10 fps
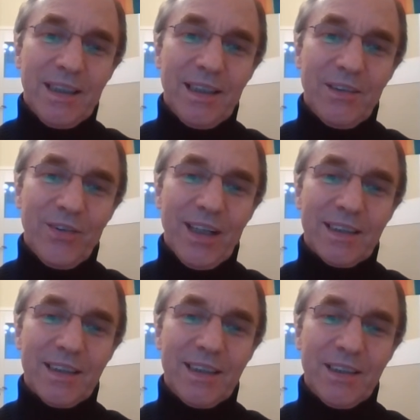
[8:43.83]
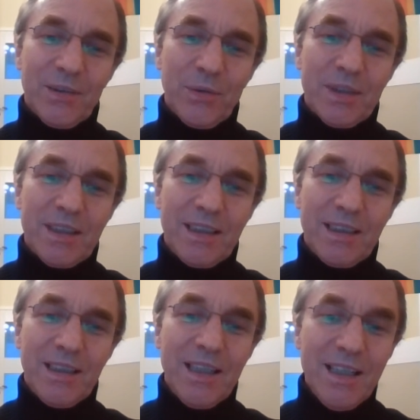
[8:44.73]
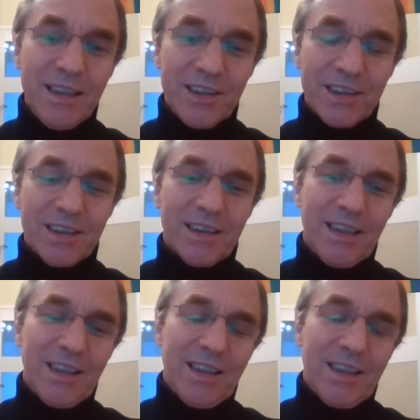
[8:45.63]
In fact, he wrote in Yiddish,